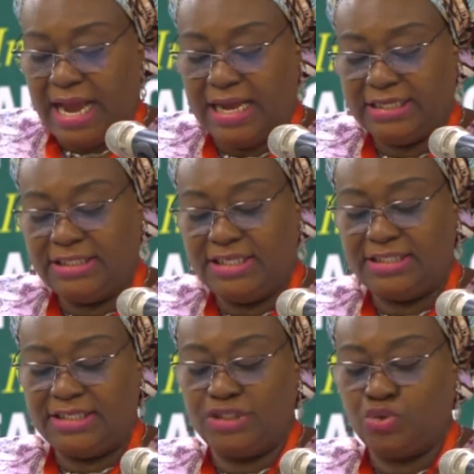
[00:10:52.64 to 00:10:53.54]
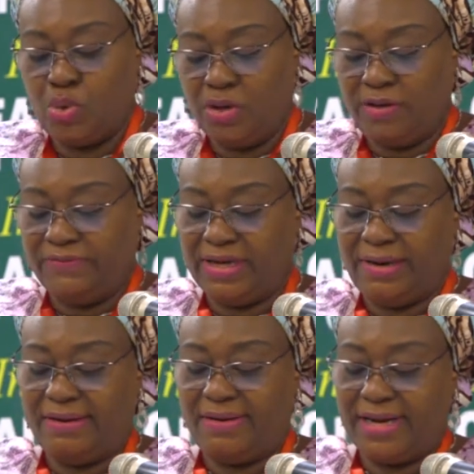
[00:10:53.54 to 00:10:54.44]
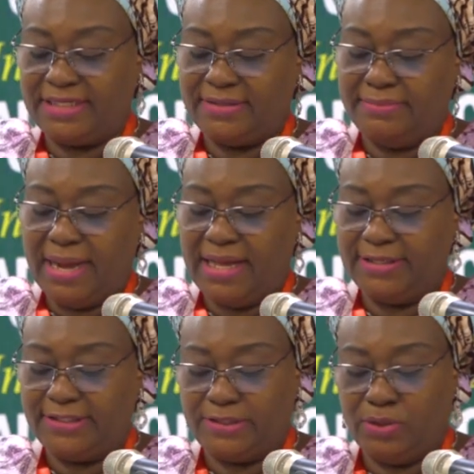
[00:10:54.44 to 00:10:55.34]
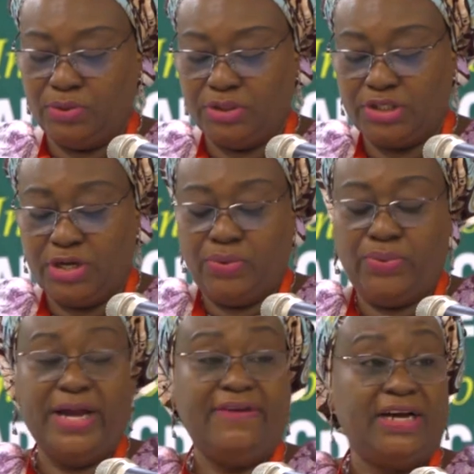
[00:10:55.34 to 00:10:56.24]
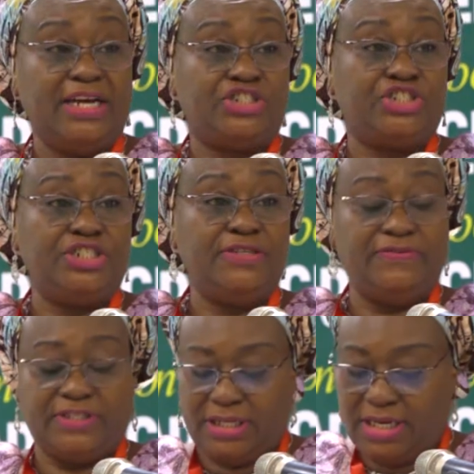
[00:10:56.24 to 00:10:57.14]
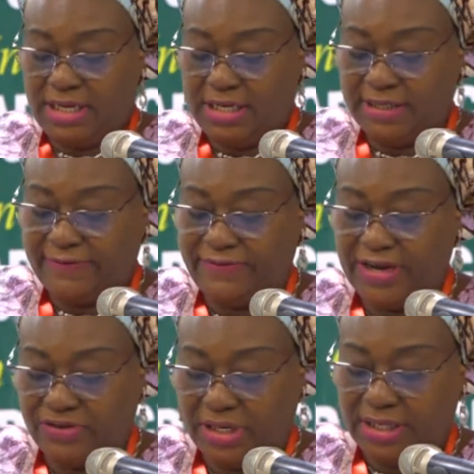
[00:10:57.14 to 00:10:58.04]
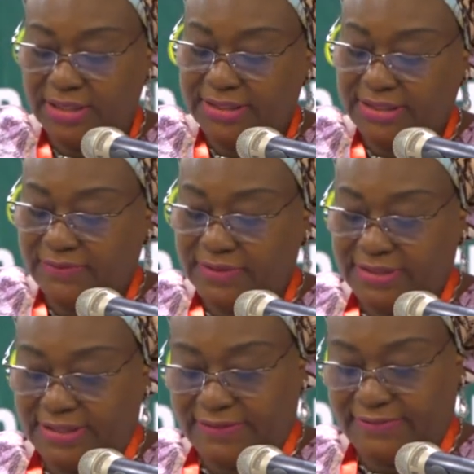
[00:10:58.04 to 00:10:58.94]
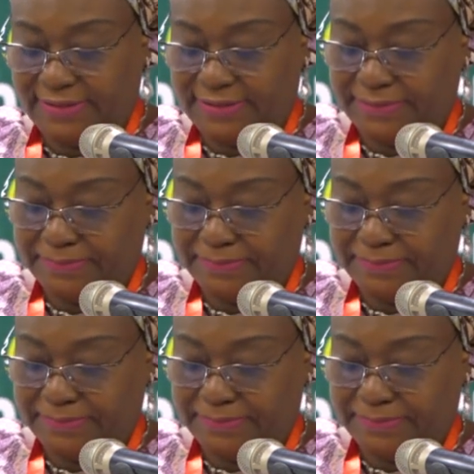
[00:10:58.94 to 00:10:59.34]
And this is one of the great milestones we have achieved in the Federal Civil Service.